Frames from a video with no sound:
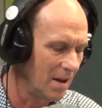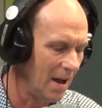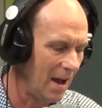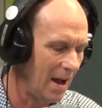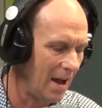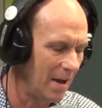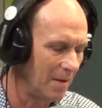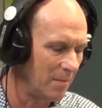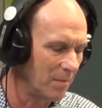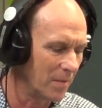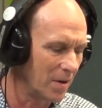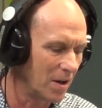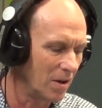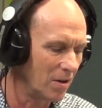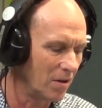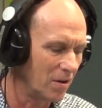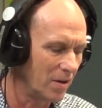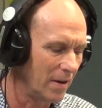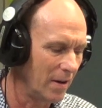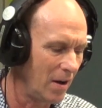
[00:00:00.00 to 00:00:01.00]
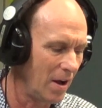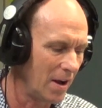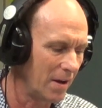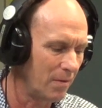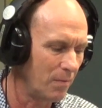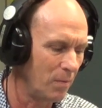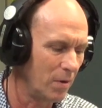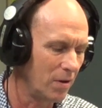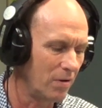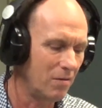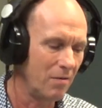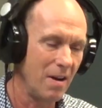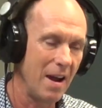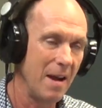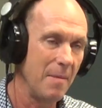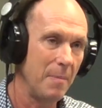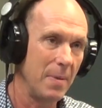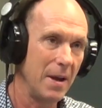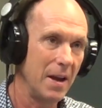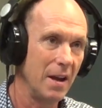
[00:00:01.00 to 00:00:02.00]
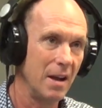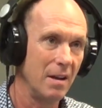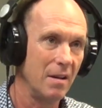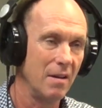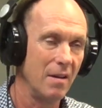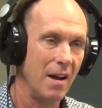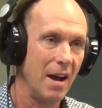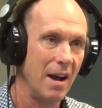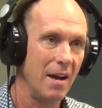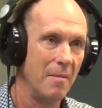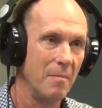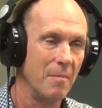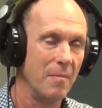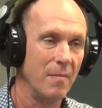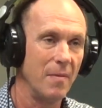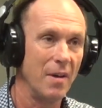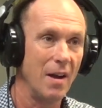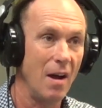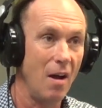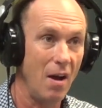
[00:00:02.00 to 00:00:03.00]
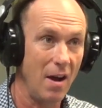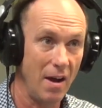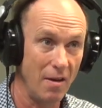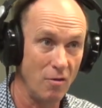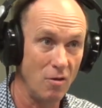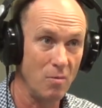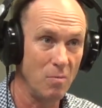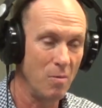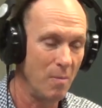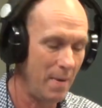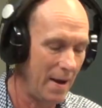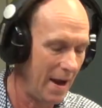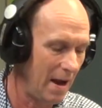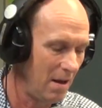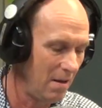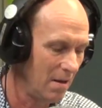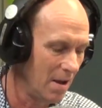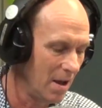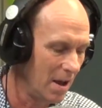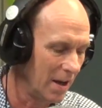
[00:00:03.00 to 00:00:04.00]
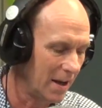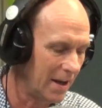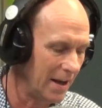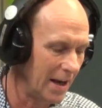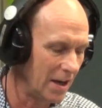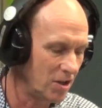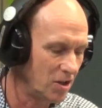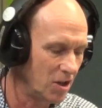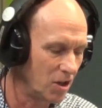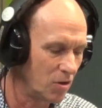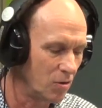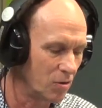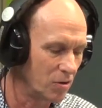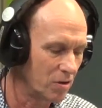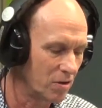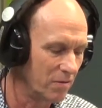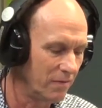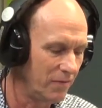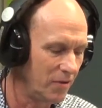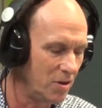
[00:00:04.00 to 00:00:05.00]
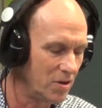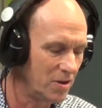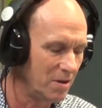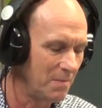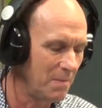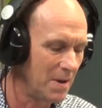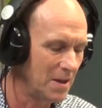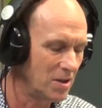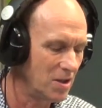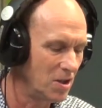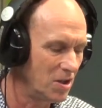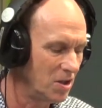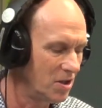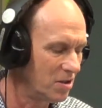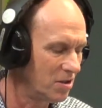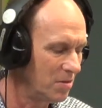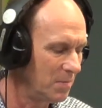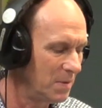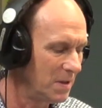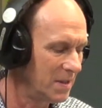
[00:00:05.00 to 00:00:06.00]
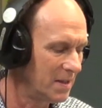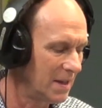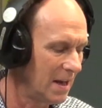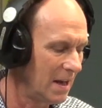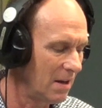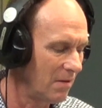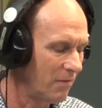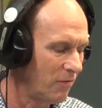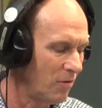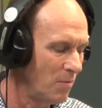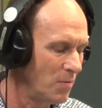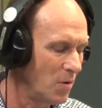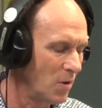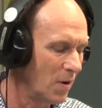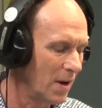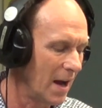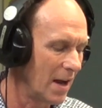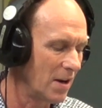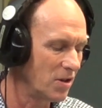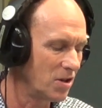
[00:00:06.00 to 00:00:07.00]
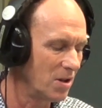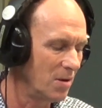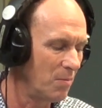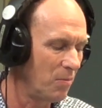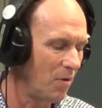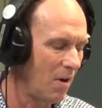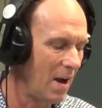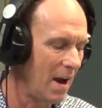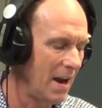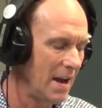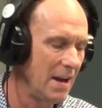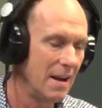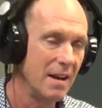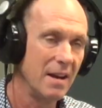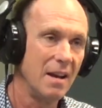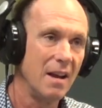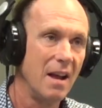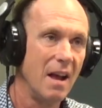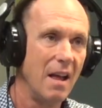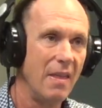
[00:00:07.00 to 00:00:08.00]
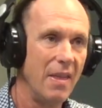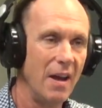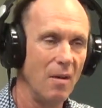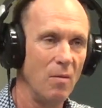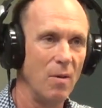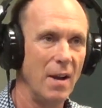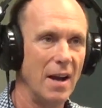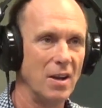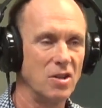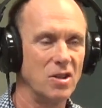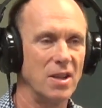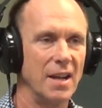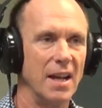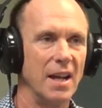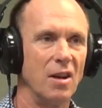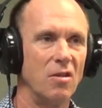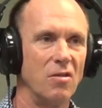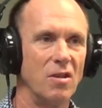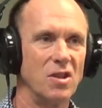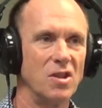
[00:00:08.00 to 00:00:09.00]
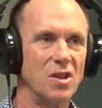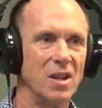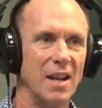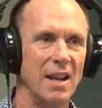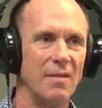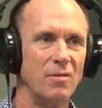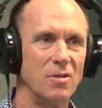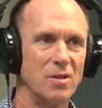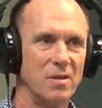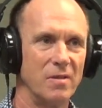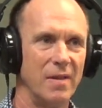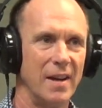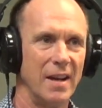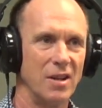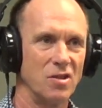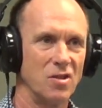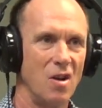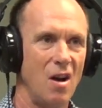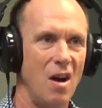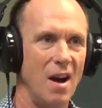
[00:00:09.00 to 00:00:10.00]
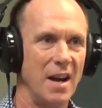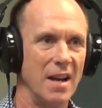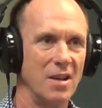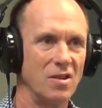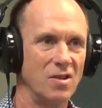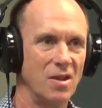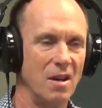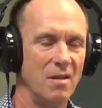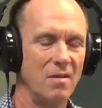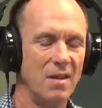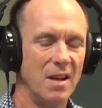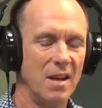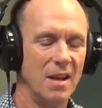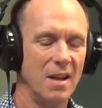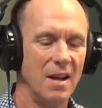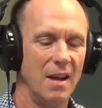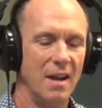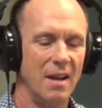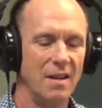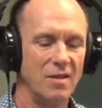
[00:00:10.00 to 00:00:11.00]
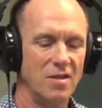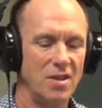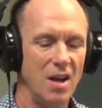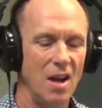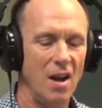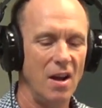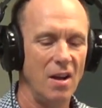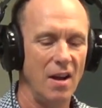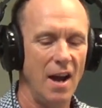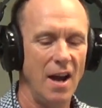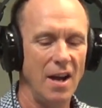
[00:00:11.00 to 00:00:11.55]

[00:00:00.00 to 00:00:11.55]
can, like with cramping and irritable bowel, can actually cause confusing messages to be sent from your gut to your brain that will actually increase your levels of anxiety. So it's the